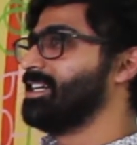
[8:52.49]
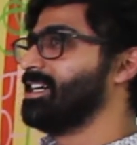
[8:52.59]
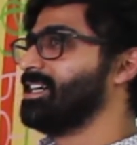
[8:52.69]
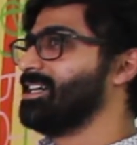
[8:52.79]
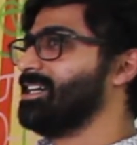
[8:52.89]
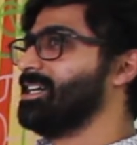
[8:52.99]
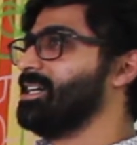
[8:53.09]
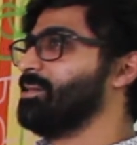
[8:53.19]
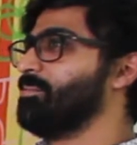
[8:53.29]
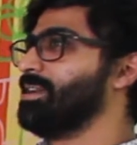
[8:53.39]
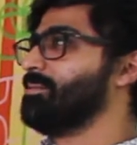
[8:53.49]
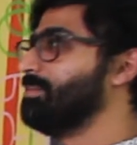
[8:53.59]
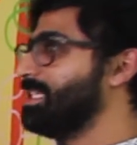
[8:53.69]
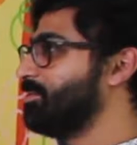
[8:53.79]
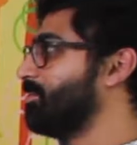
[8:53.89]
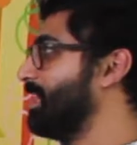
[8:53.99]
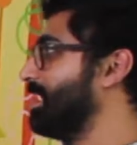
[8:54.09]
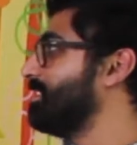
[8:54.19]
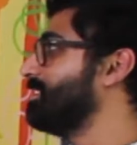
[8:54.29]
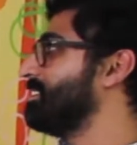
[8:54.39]
but
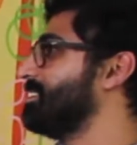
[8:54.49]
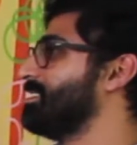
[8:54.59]
meanwhile,